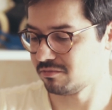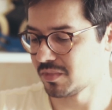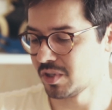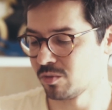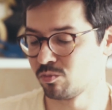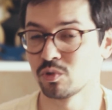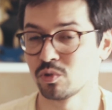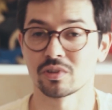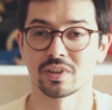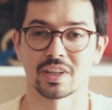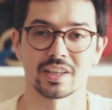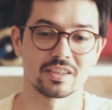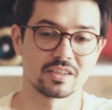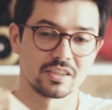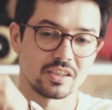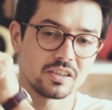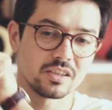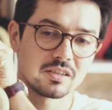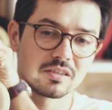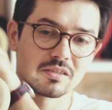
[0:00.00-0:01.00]
a boot like
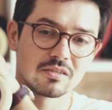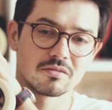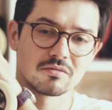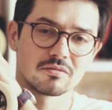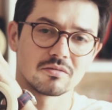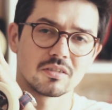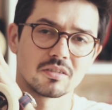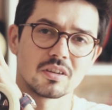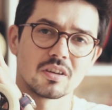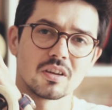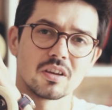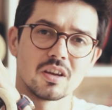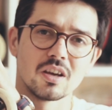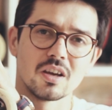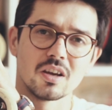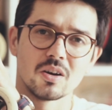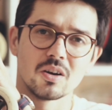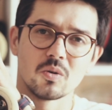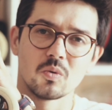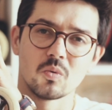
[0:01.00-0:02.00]
this,
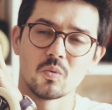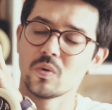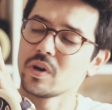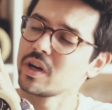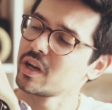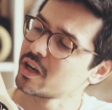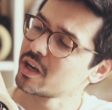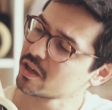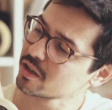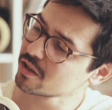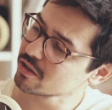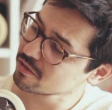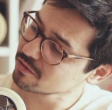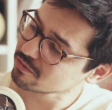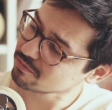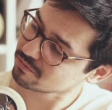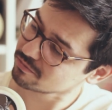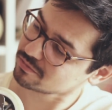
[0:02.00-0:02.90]
where